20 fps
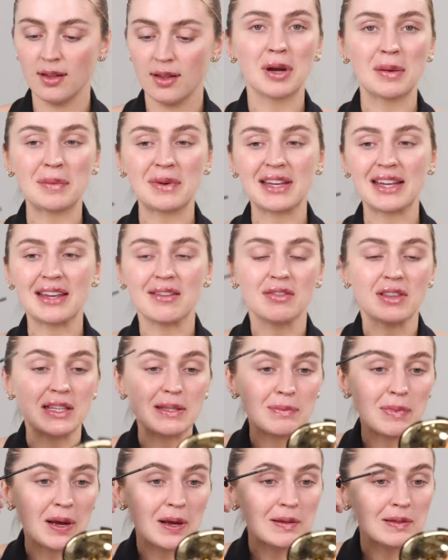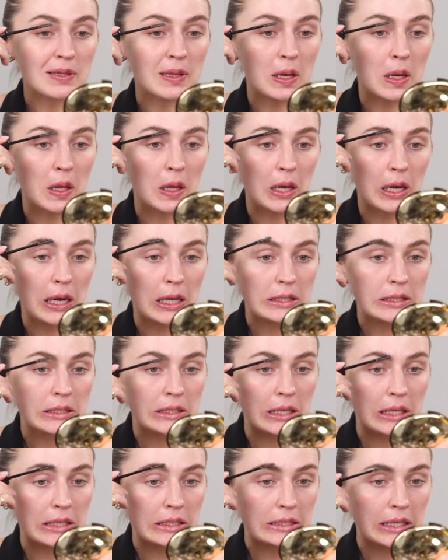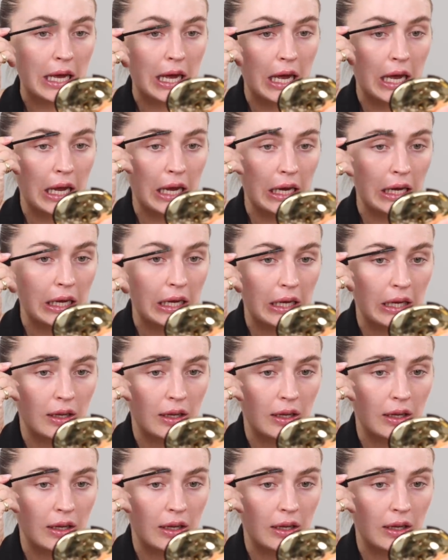But I'm gonna give these brows a little kiss to the sky.